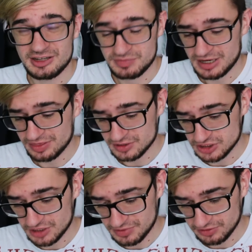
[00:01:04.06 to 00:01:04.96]
I paid the
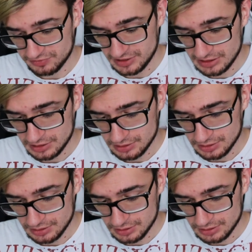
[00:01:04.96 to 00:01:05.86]
shipping fee.
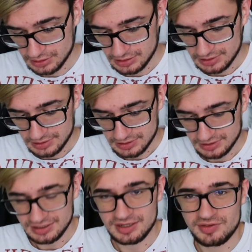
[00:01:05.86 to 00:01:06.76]

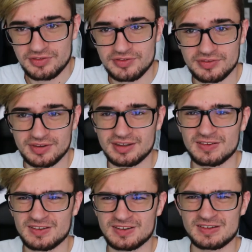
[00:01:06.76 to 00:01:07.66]
It's
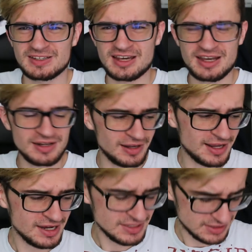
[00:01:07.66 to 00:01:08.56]
kinda
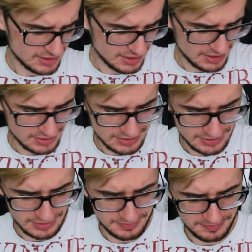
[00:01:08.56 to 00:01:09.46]
light, and
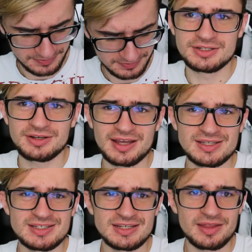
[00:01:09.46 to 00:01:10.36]
you
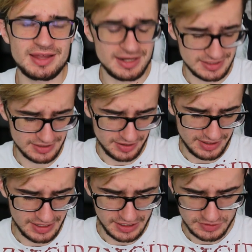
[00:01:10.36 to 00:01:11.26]
can see that it's not
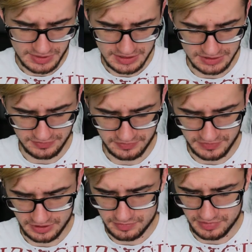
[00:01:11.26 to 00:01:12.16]
that expensive
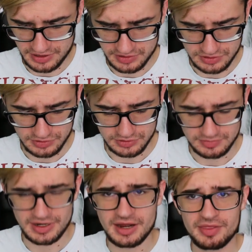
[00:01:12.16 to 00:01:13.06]
if I compare it to
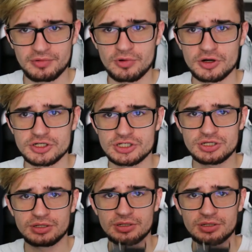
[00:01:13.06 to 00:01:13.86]
my other watch.